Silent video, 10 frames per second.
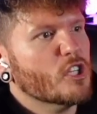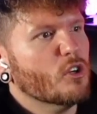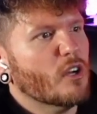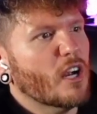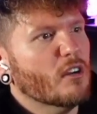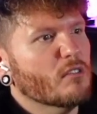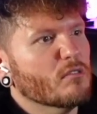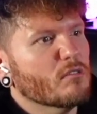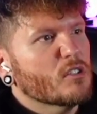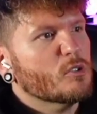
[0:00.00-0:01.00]
She don't care.
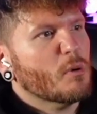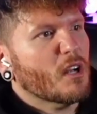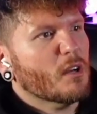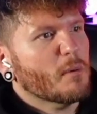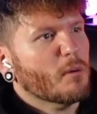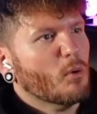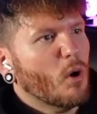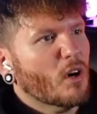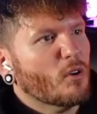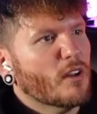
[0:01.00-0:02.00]
She's probably gonna be able to
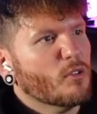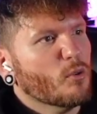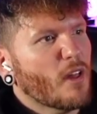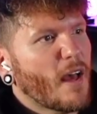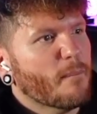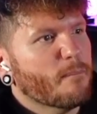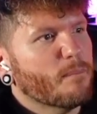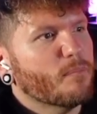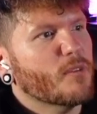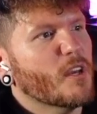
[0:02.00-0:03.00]
walk right through that.
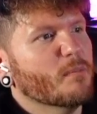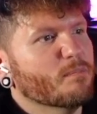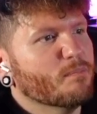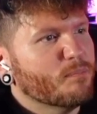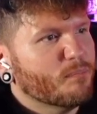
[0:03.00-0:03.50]
Yep.